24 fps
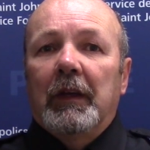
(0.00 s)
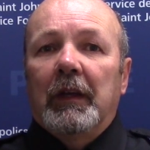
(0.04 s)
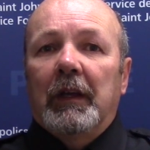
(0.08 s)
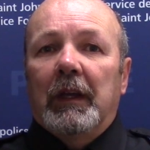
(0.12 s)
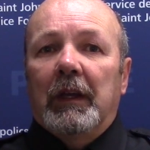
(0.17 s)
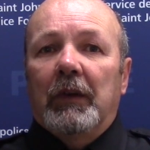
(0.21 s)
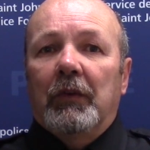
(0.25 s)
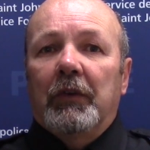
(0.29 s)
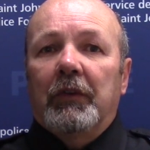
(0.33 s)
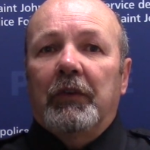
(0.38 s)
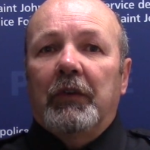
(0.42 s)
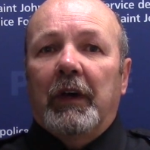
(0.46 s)

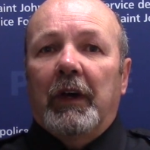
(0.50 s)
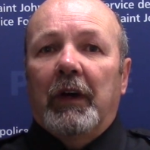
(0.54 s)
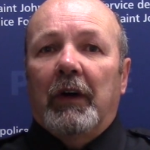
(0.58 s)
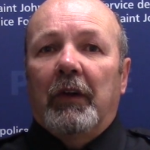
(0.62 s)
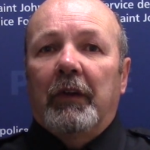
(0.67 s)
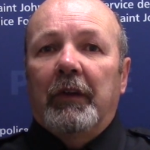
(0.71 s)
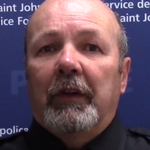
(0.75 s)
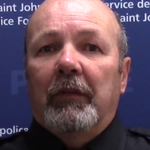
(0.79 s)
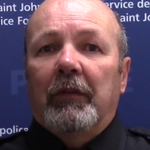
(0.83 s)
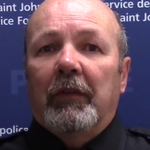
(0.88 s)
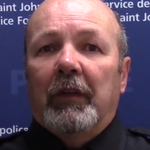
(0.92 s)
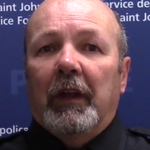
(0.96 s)
He was
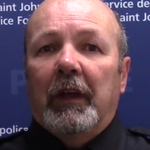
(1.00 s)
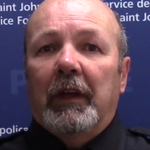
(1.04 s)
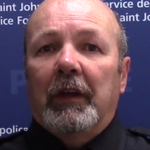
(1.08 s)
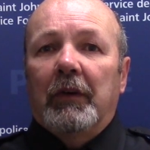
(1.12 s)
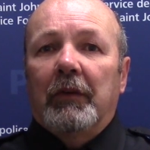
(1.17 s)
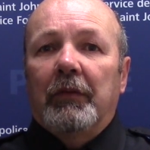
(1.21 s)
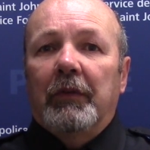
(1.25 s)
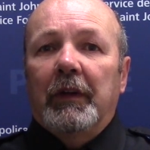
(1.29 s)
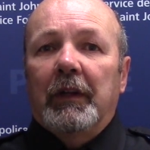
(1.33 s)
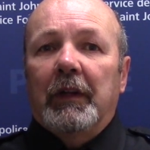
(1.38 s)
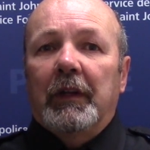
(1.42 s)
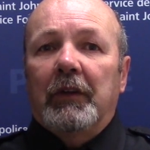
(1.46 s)
held and
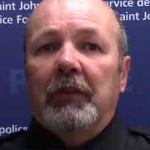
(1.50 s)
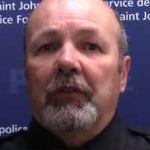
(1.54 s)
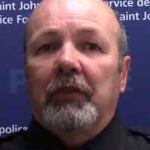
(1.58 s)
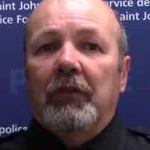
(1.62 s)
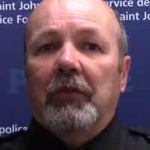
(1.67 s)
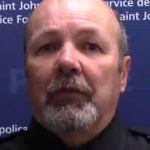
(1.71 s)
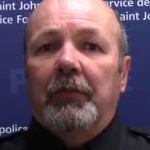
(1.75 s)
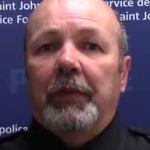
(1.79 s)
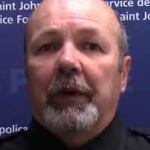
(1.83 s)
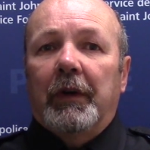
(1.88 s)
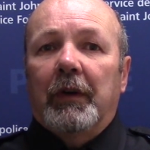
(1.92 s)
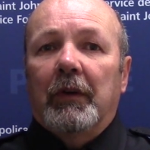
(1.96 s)
later released
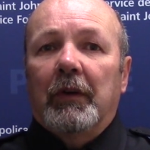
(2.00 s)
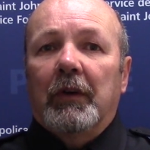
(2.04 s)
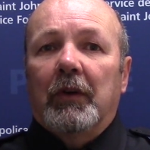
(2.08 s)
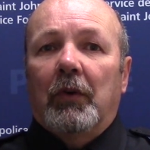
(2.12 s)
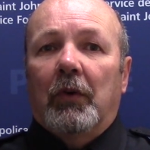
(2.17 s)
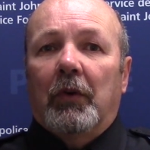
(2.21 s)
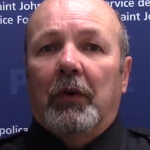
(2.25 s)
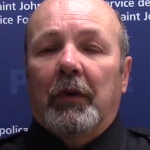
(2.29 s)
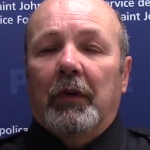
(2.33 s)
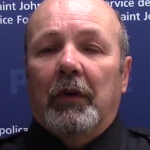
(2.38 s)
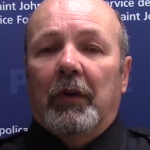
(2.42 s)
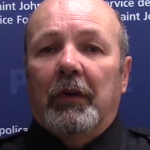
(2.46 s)
to appear in
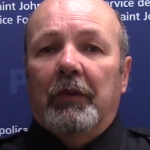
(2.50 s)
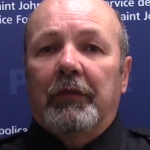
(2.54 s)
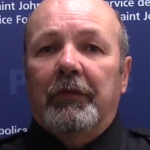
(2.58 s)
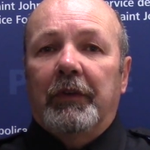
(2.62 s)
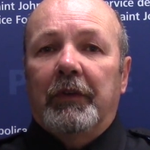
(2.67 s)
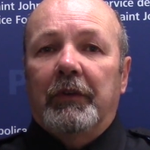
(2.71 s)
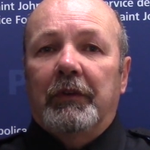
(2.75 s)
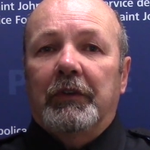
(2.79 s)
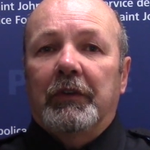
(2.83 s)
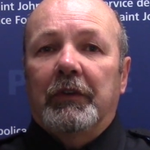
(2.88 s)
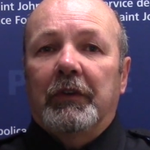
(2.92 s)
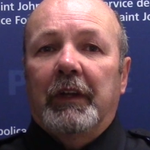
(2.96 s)
court on a
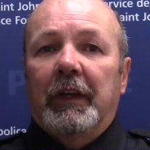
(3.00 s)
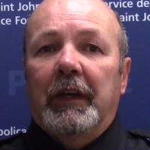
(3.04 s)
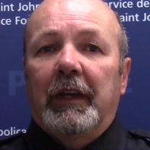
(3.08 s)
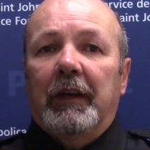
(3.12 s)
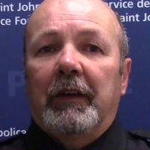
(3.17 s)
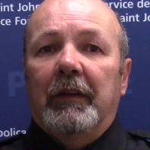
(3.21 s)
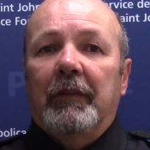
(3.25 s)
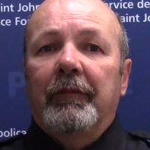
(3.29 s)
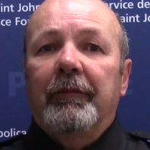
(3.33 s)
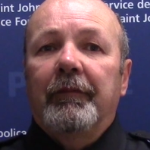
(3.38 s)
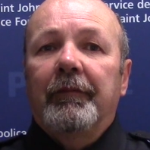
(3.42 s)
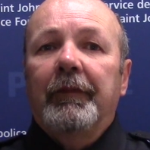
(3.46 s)
future
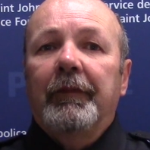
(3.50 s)
date.